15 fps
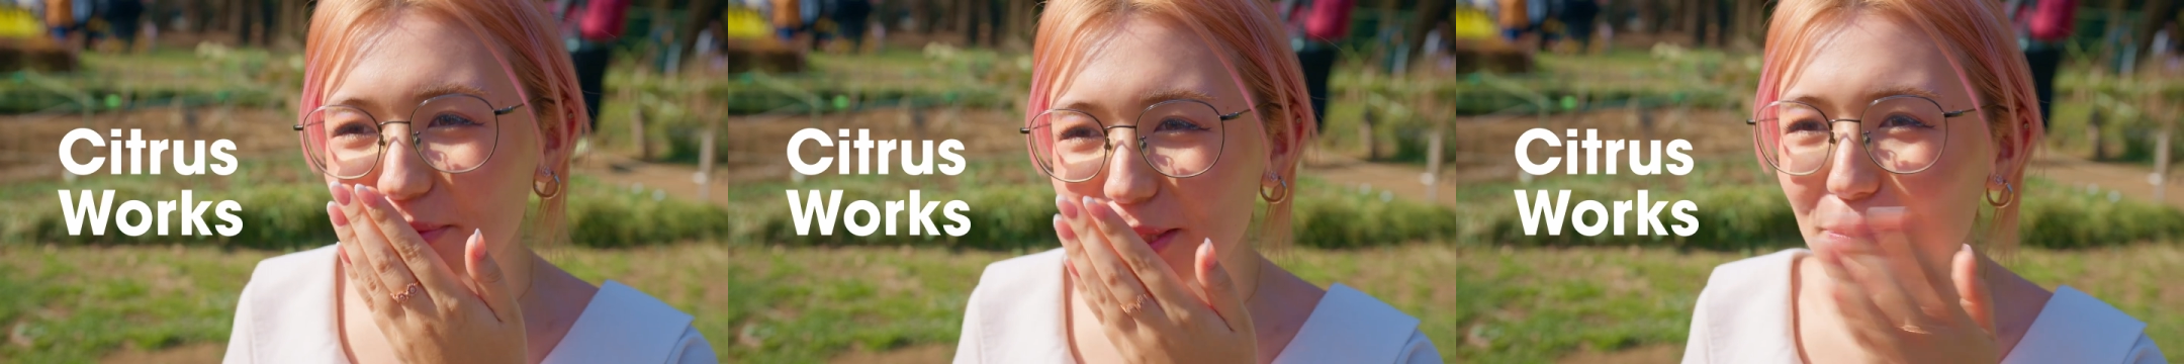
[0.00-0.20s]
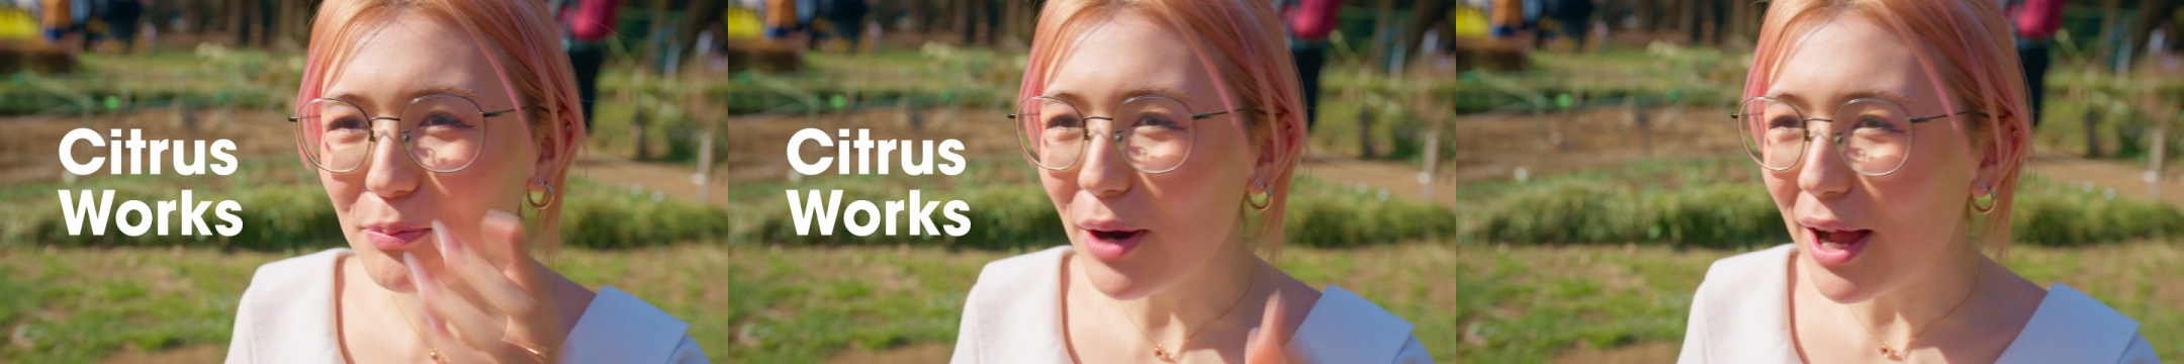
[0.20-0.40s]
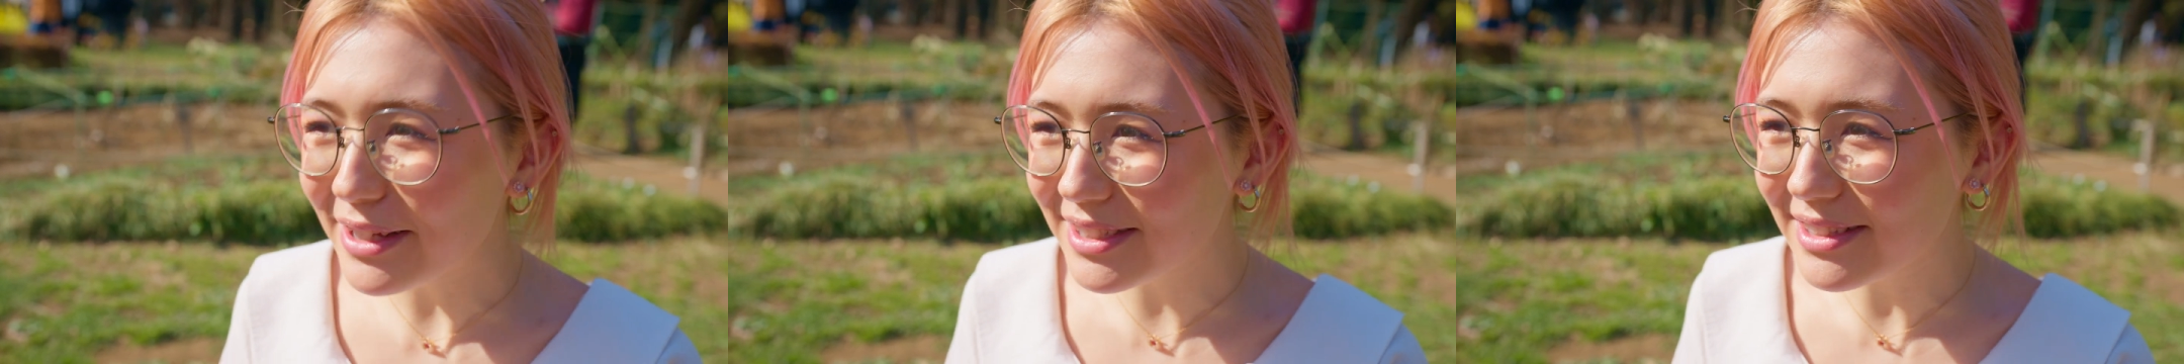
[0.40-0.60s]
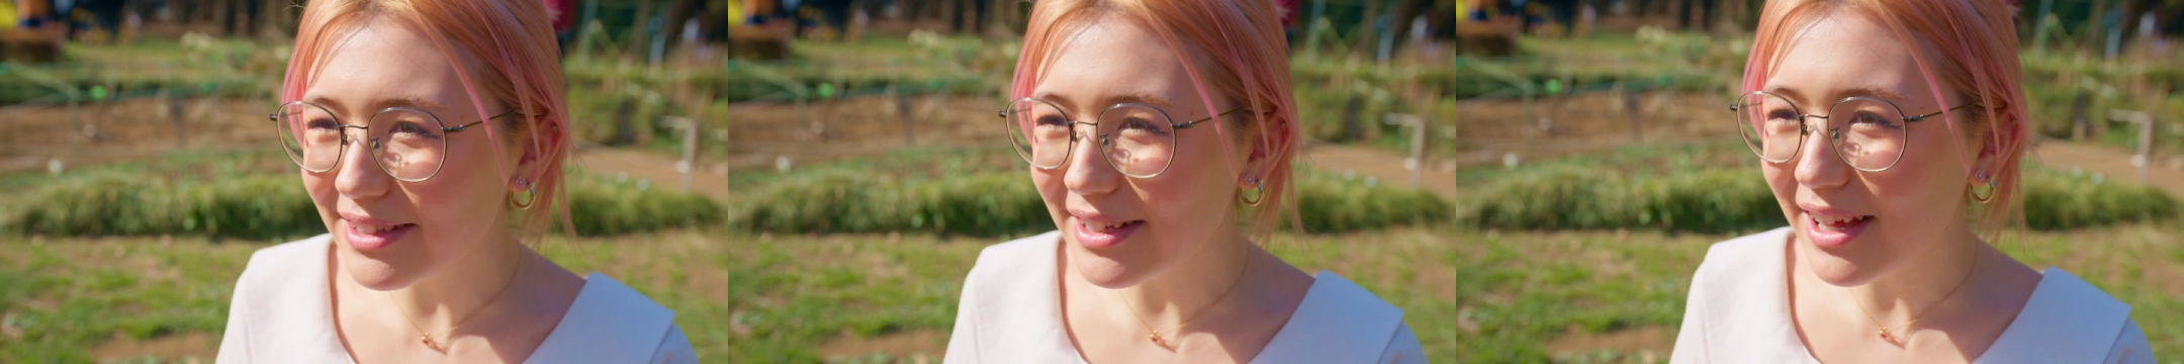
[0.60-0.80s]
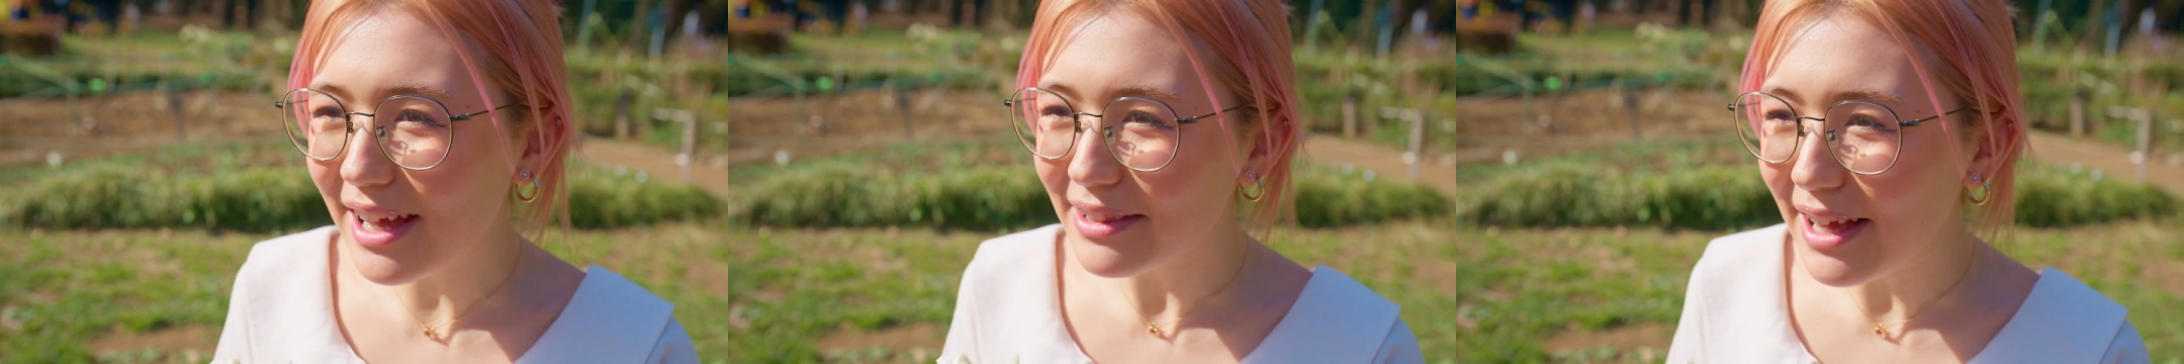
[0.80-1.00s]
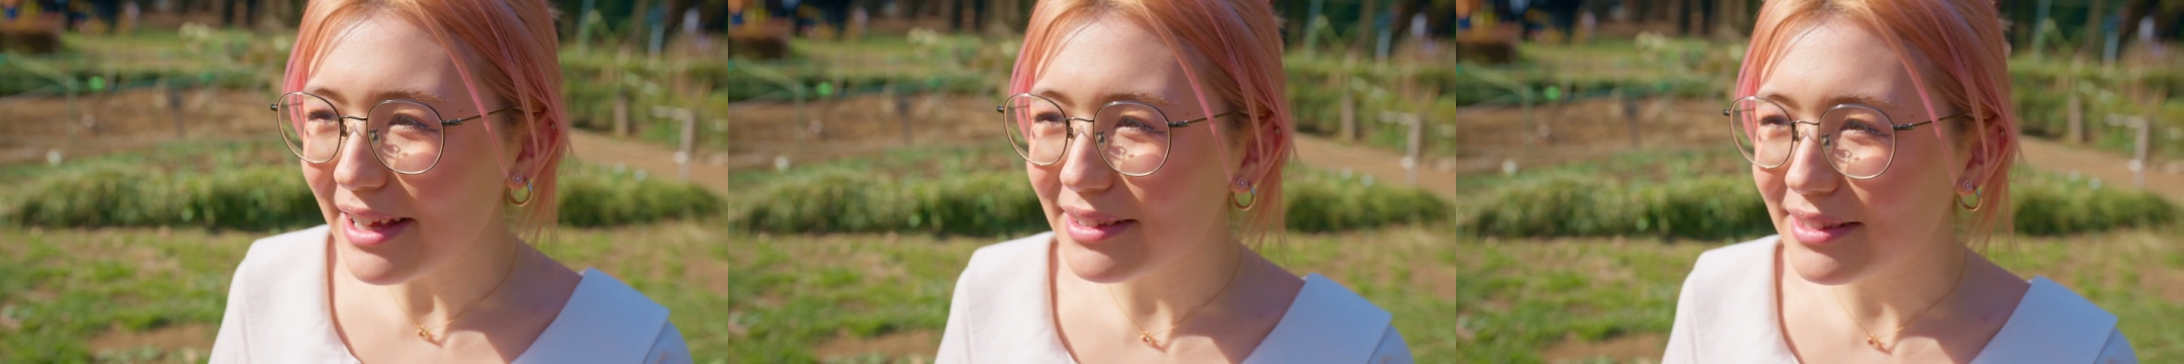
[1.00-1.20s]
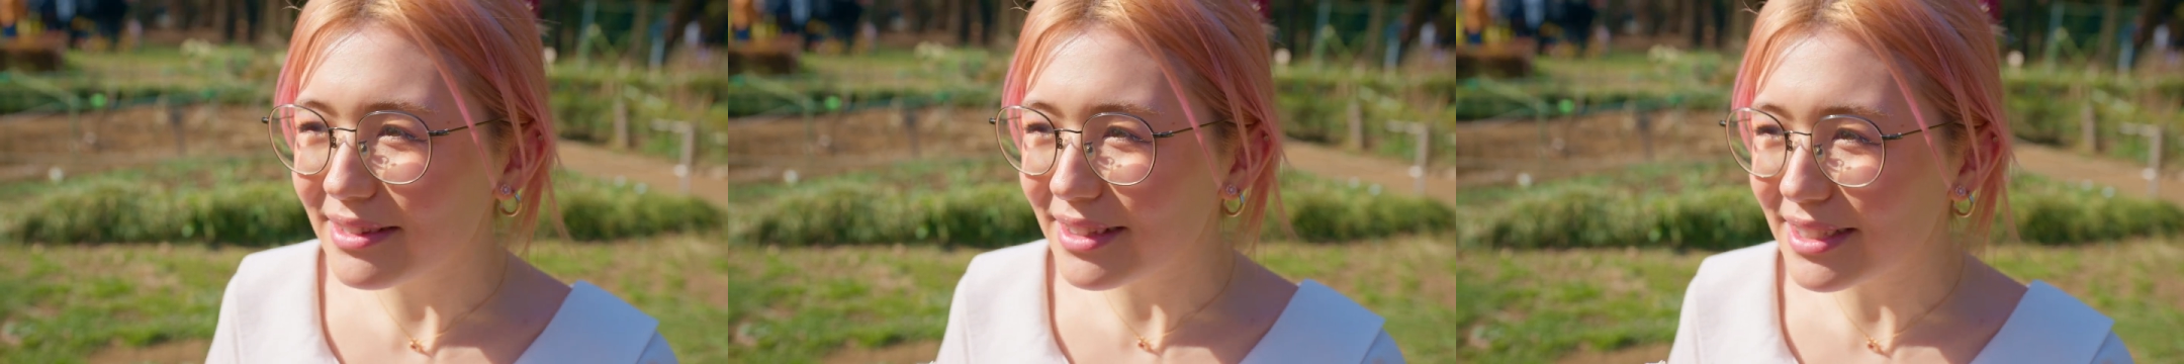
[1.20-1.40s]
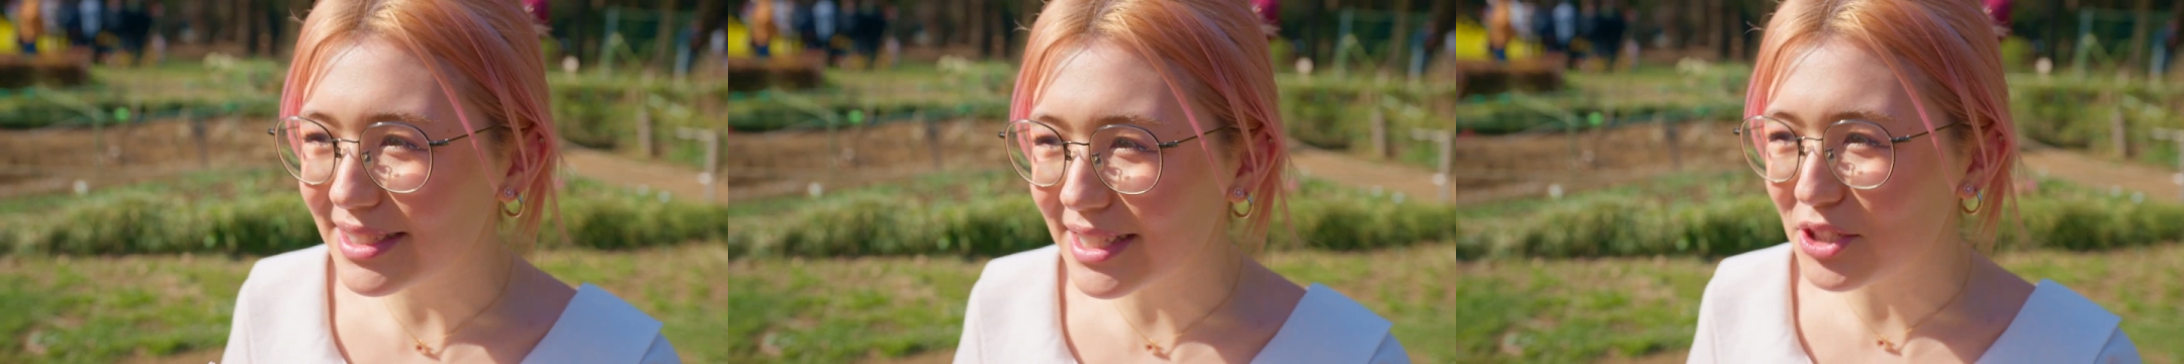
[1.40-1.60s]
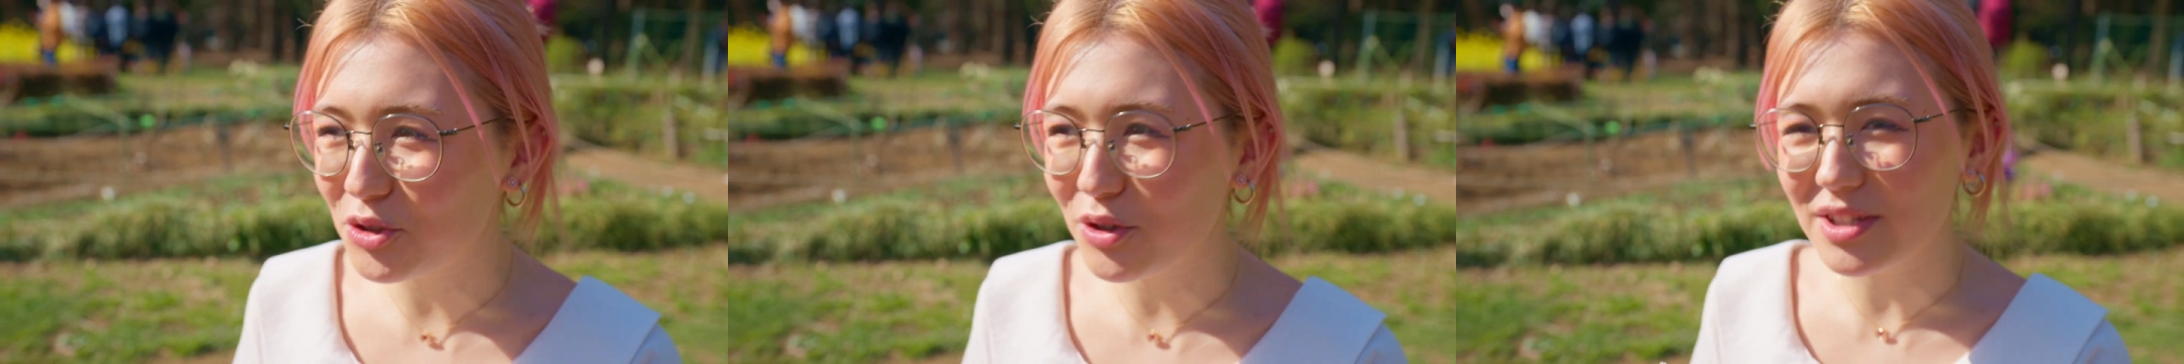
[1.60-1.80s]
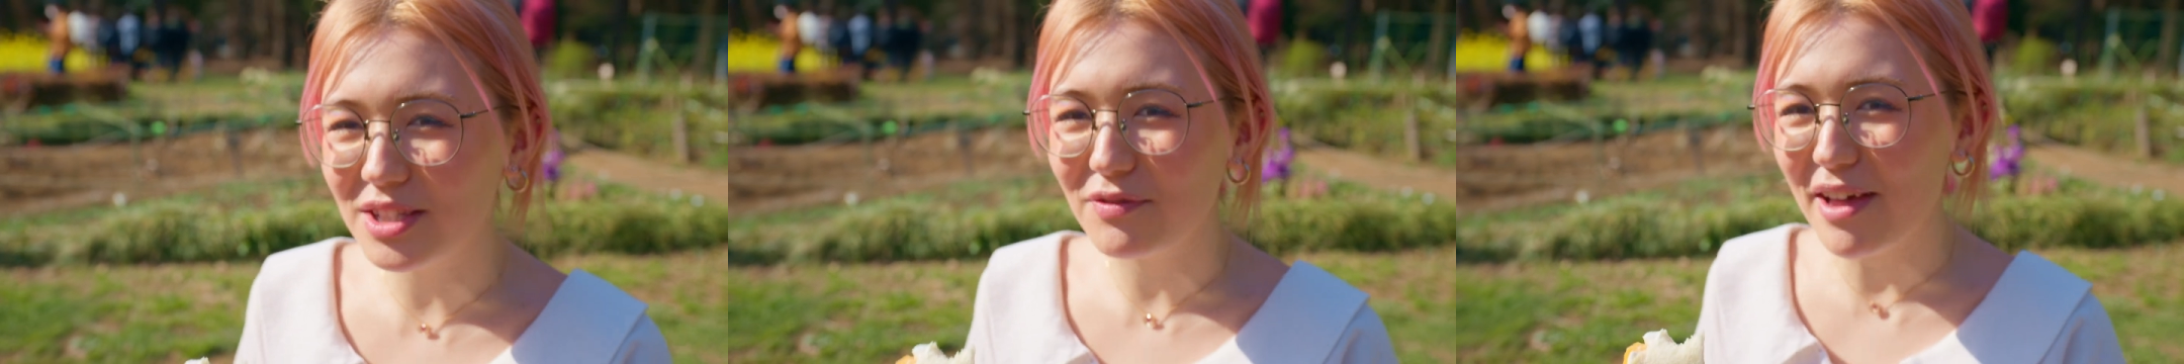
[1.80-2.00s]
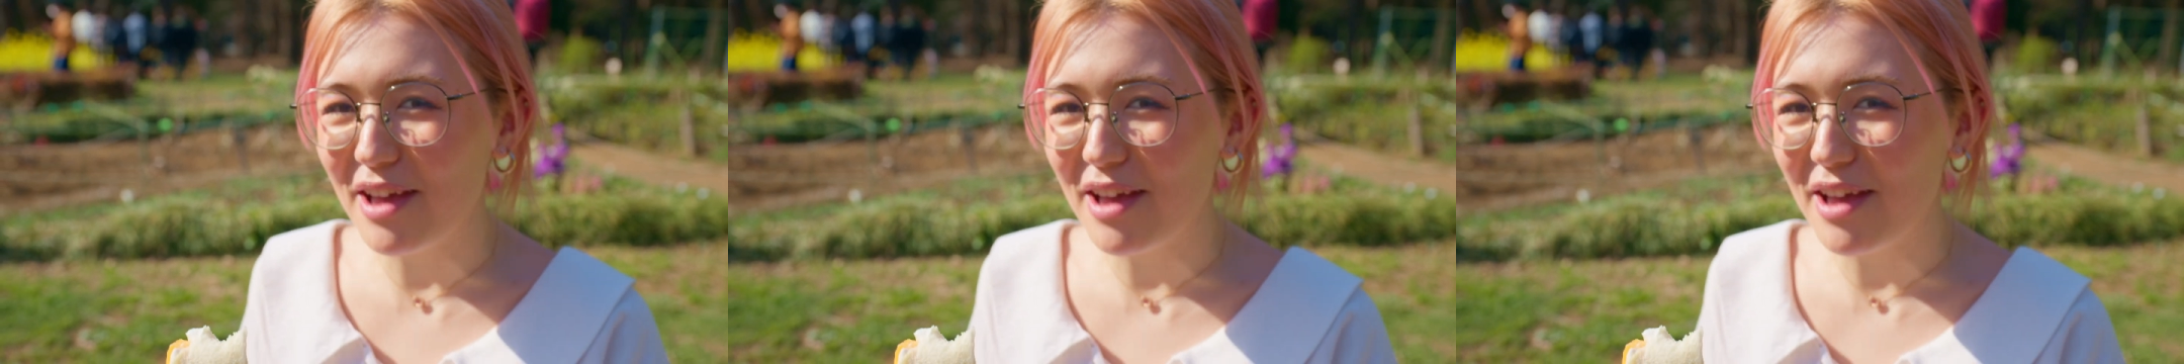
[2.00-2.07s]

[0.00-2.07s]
Surprisingly, I like the citrus